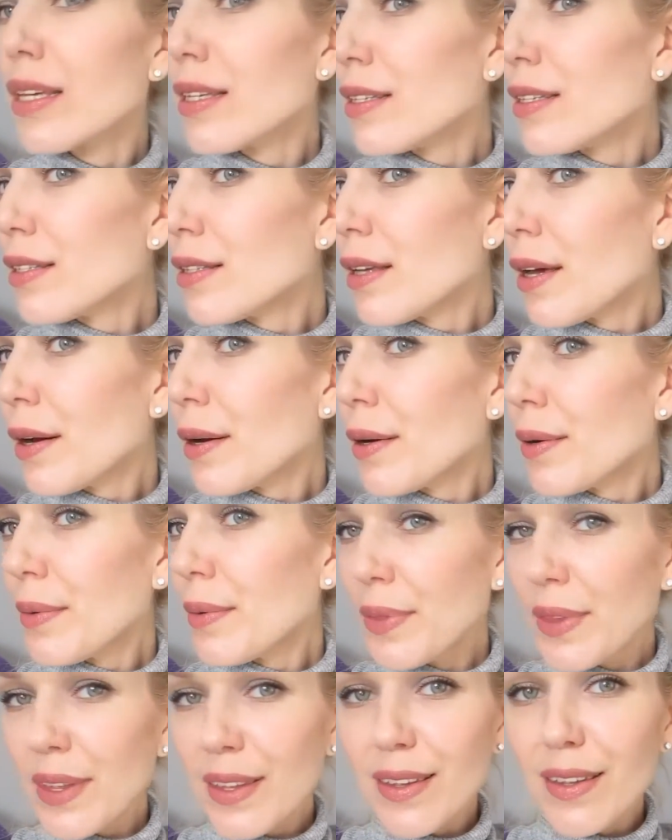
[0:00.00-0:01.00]

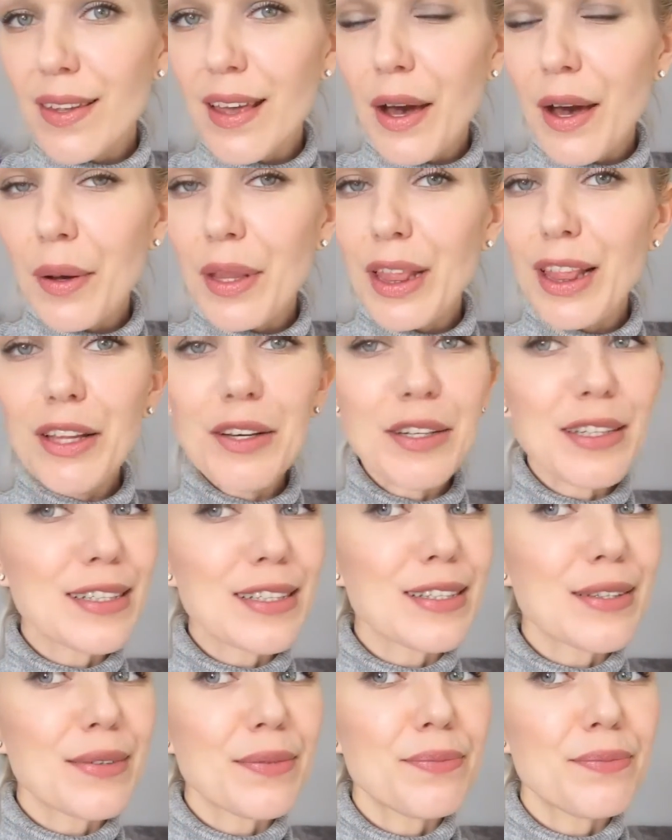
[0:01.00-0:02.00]
So this is how it
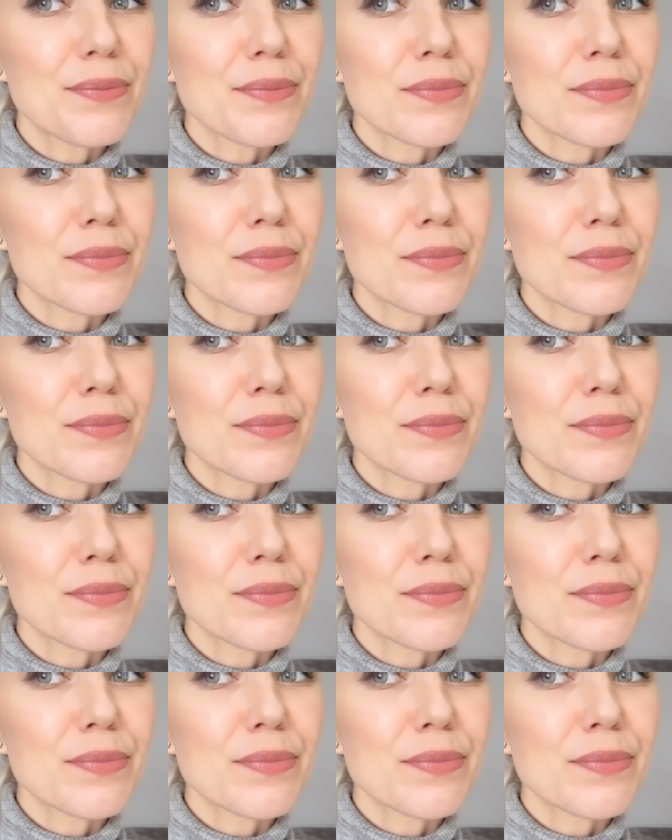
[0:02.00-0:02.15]
looks.